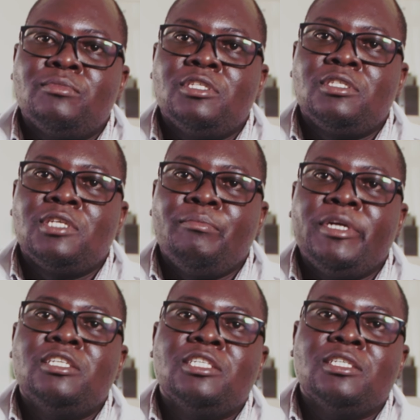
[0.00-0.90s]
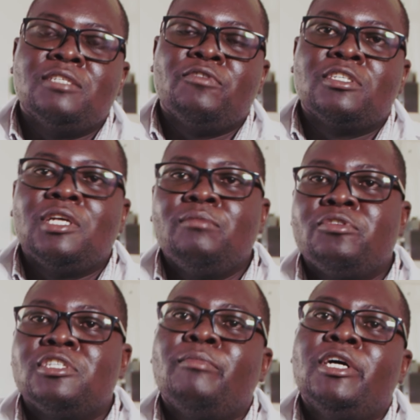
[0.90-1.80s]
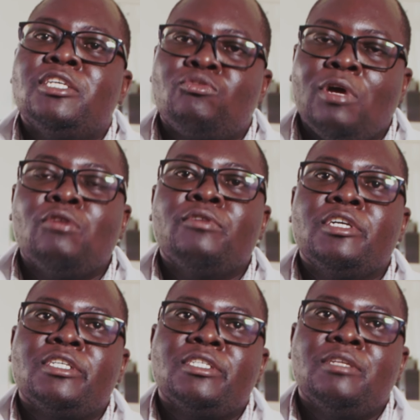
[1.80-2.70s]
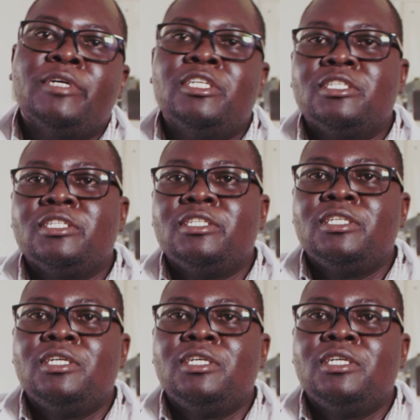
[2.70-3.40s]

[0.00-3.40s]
these medicines, for example, is by swallowing the medicine,